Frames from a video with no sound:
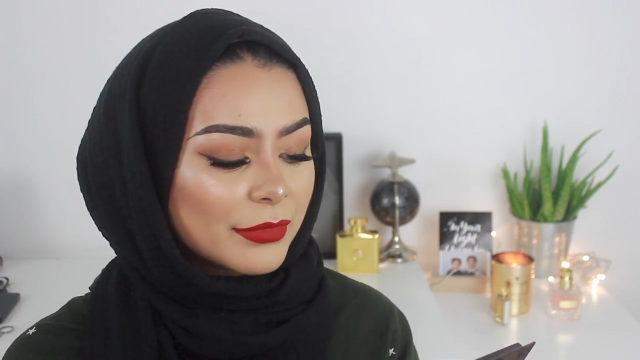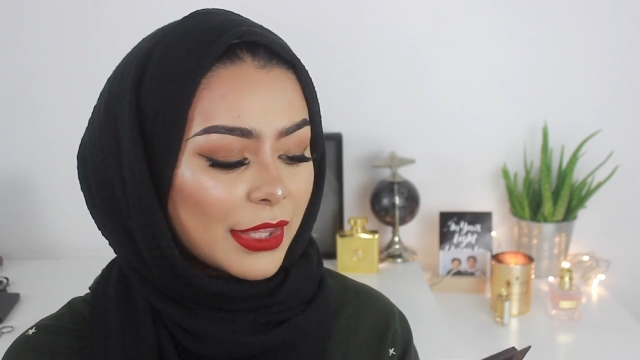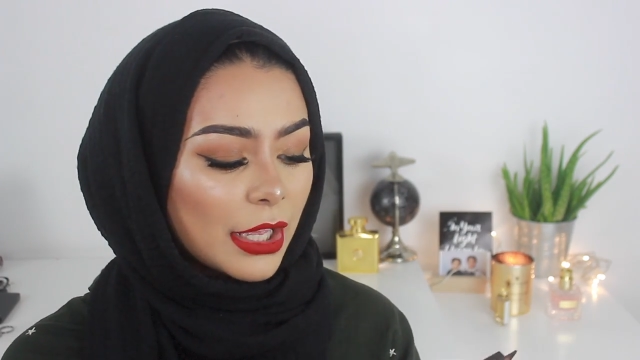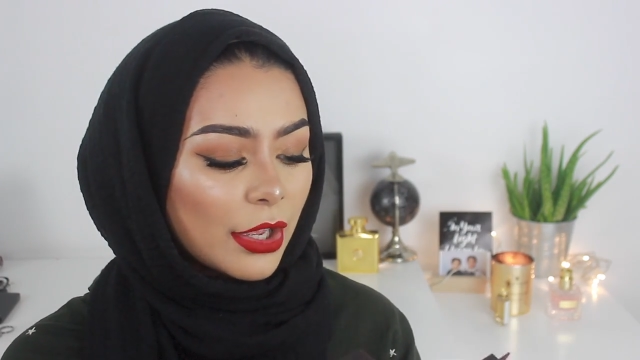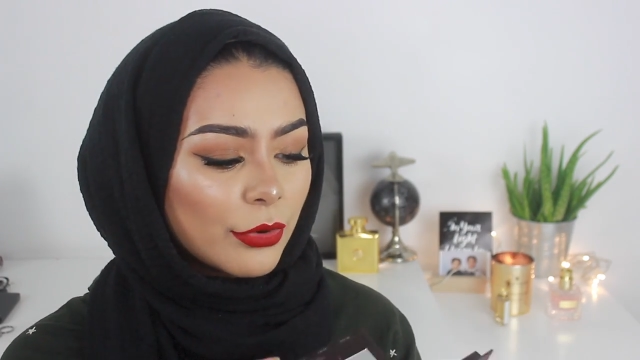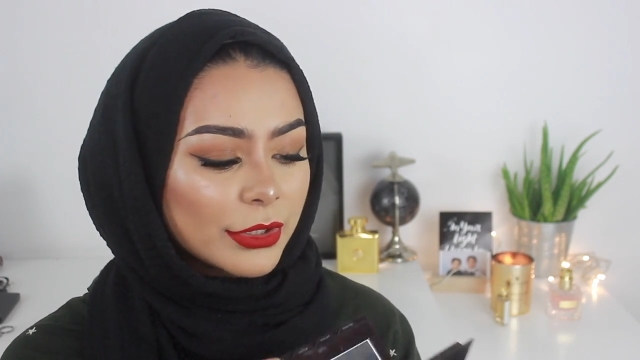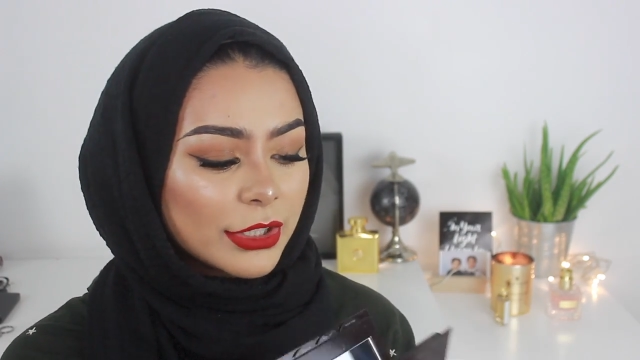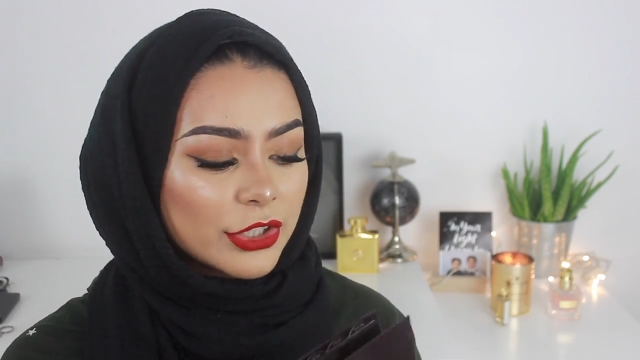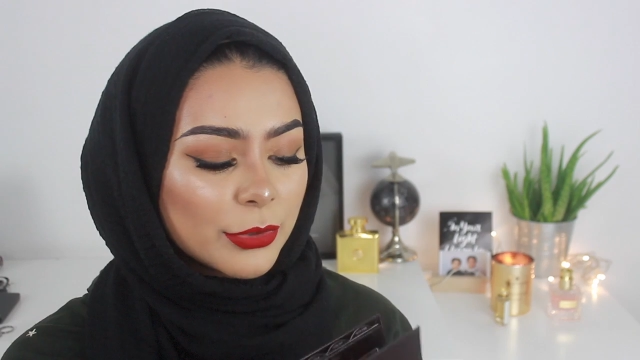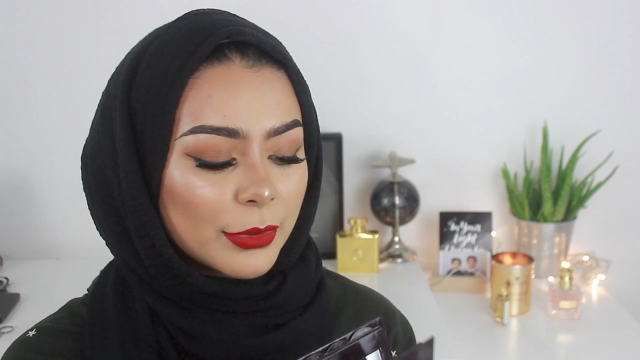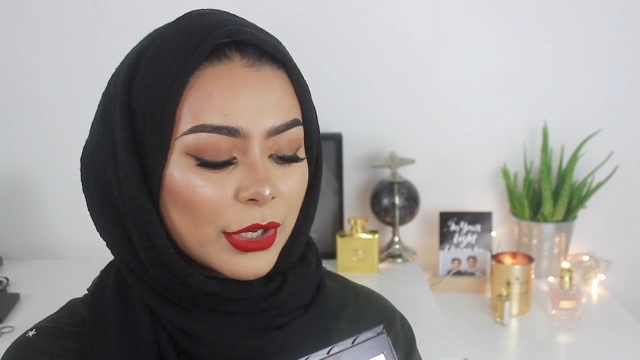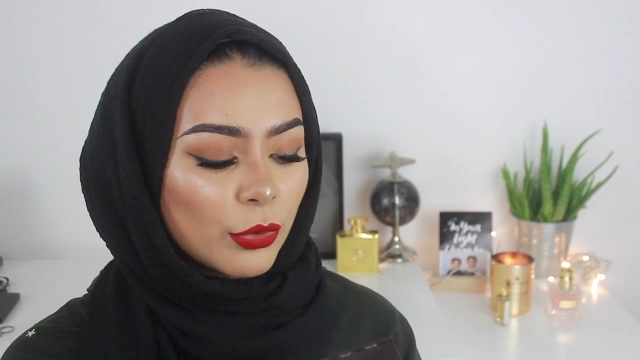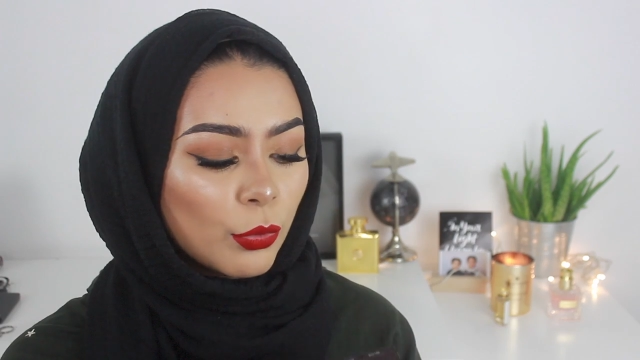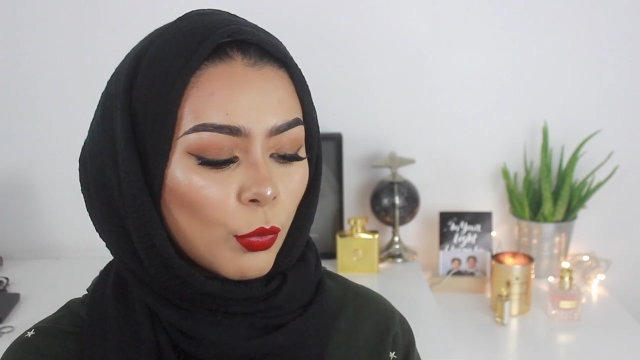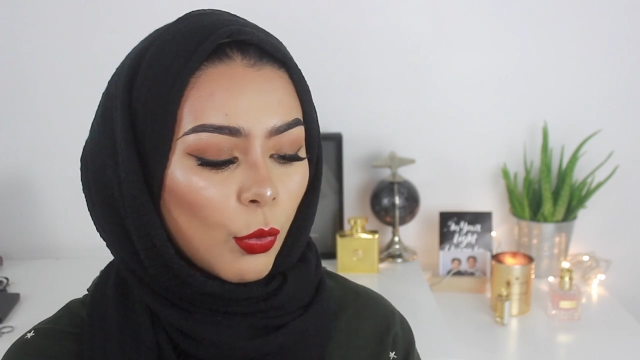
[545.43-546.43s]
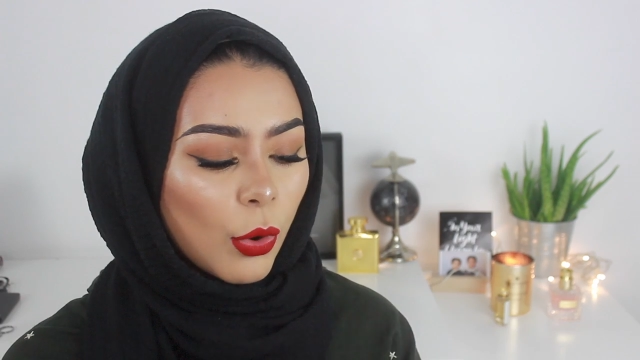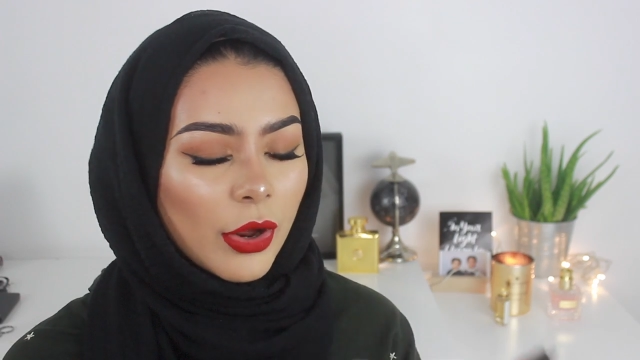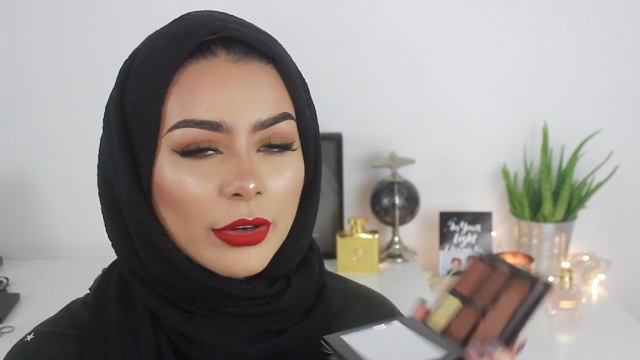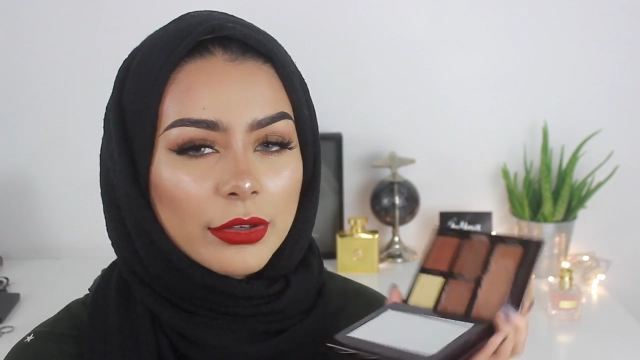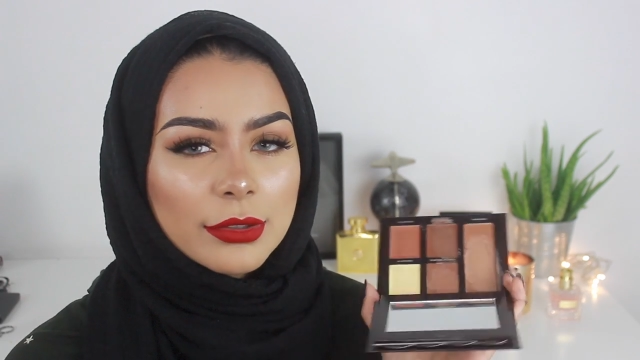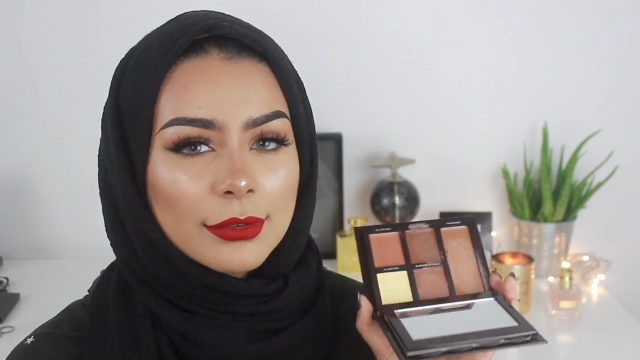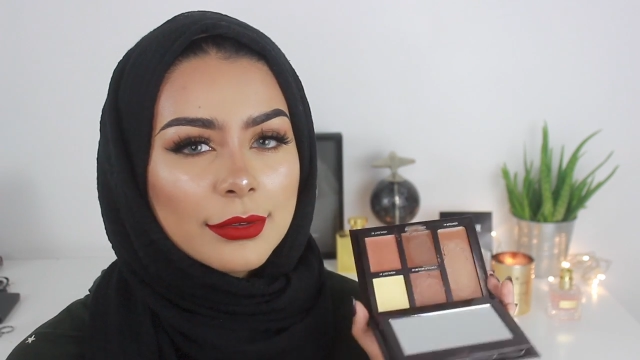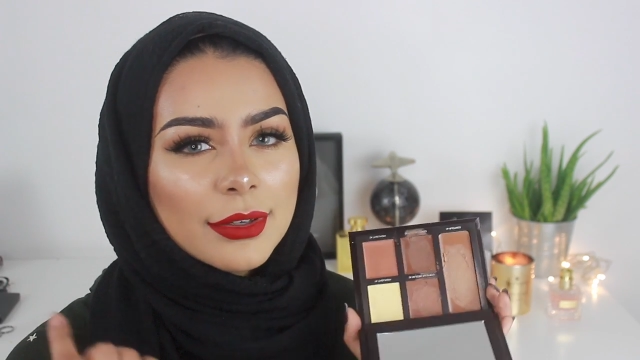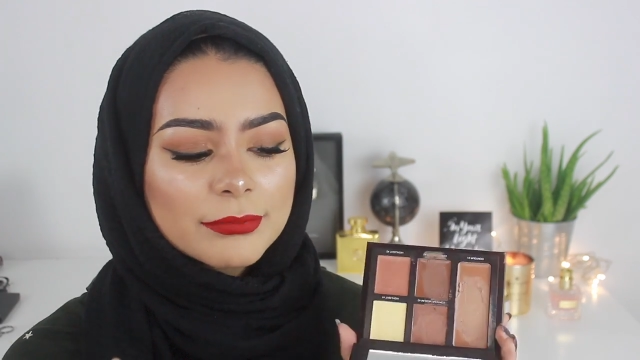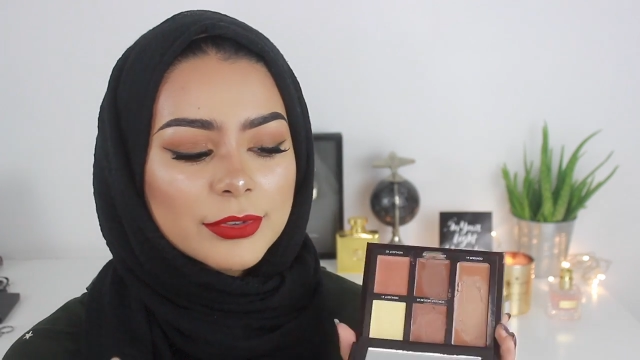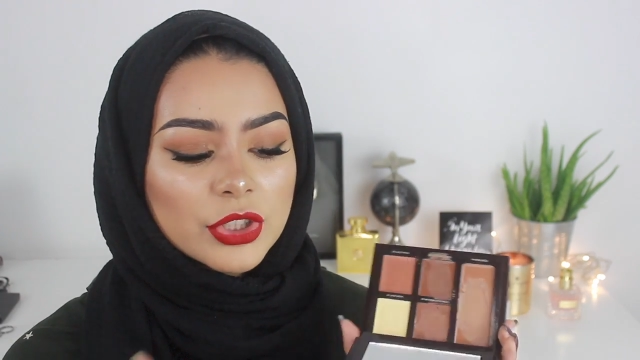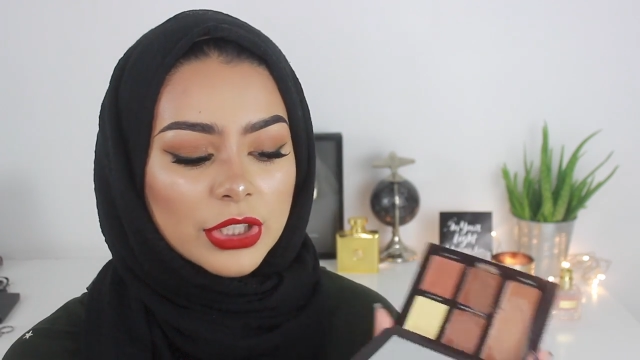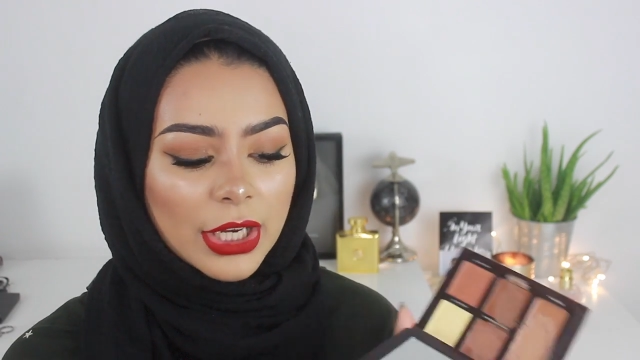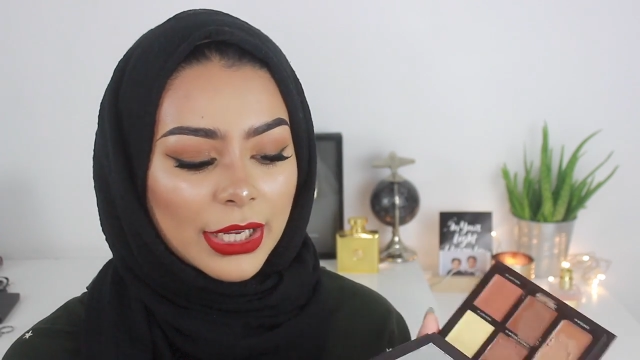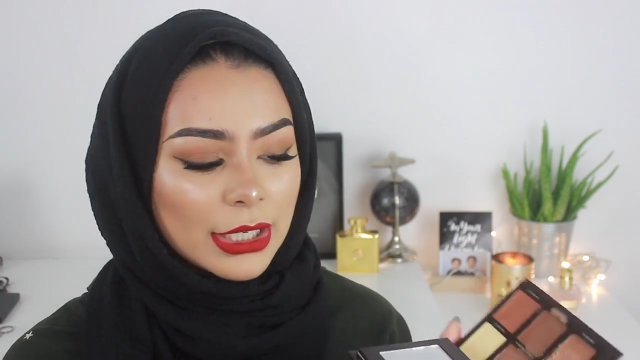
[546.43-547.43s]
They only do it in one
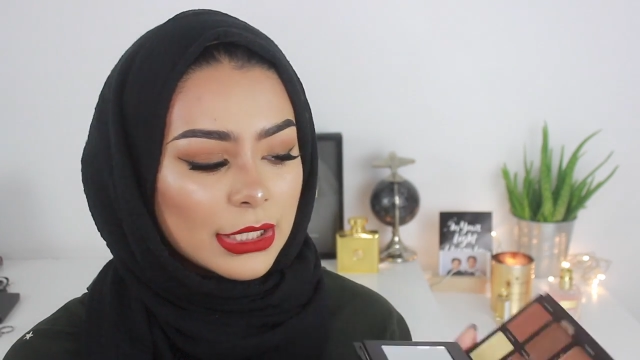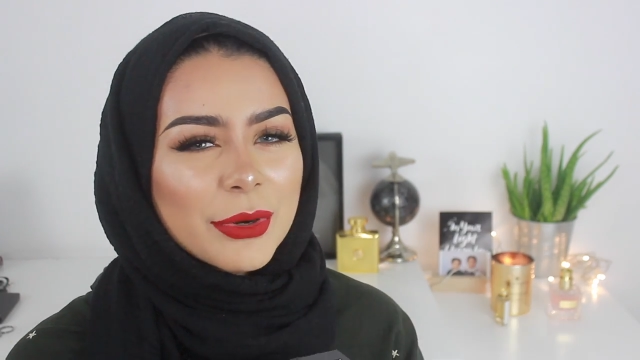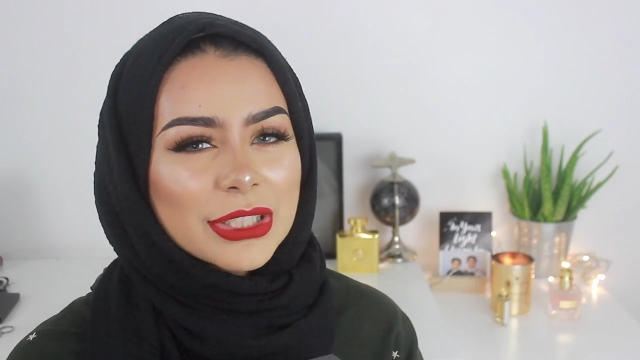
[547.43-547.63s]
shade,